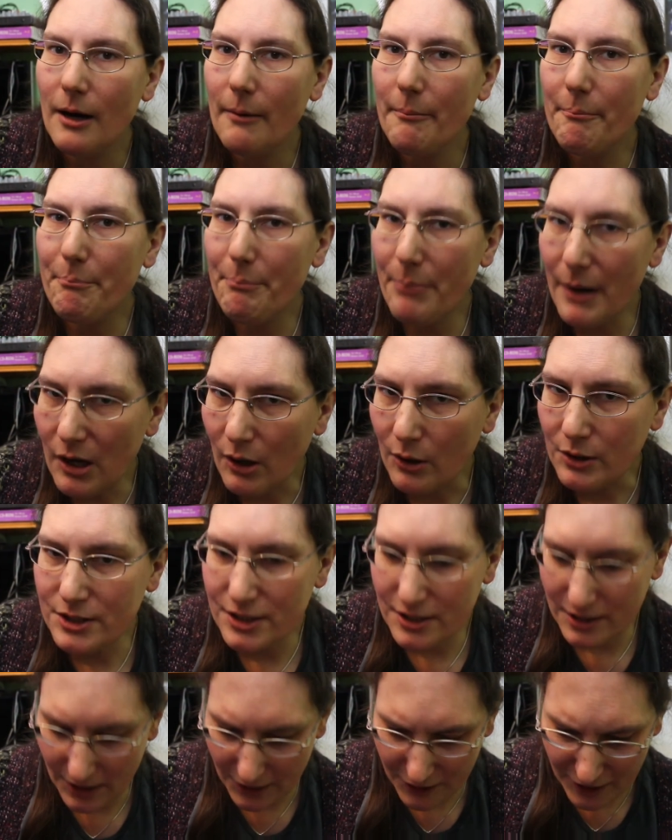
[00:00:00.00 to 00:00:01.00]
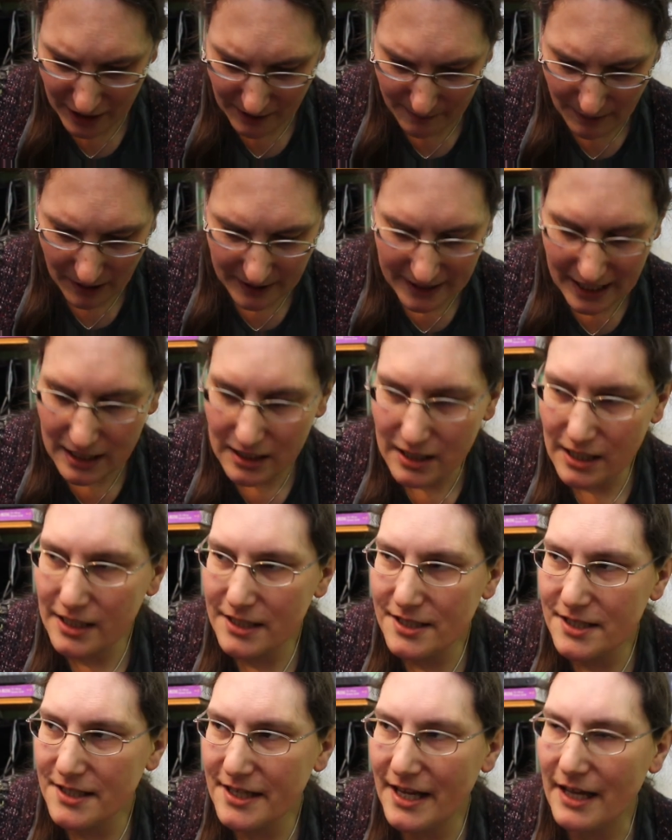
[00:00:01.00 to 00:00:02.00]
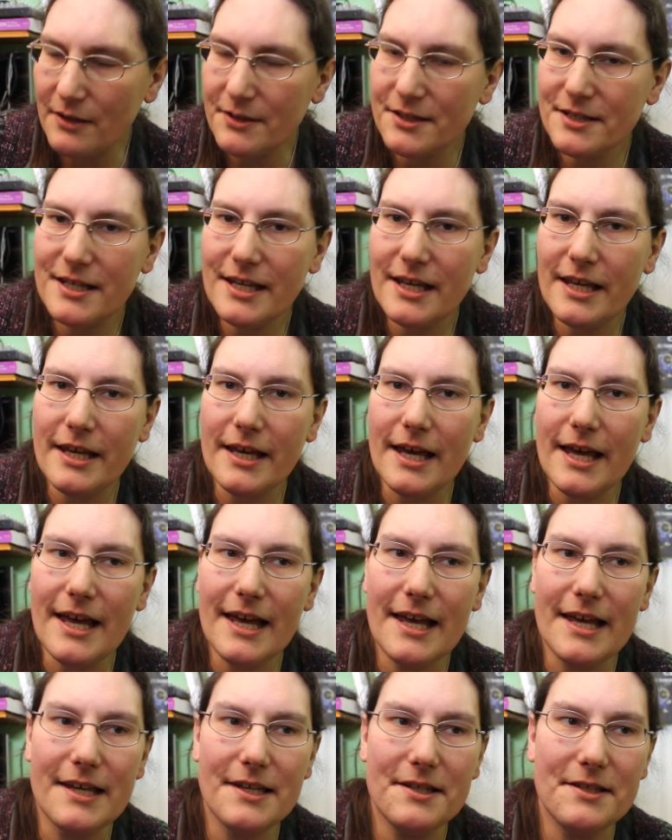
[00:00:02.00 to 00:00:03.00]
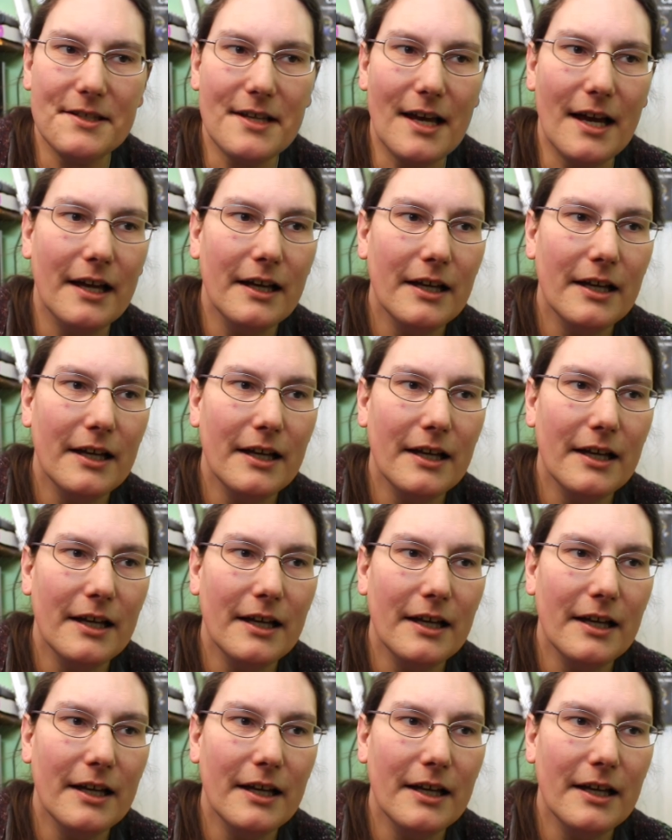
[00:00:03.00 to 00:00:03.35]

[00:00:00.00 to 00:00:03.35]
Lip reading: but the thing about getting it as DLC is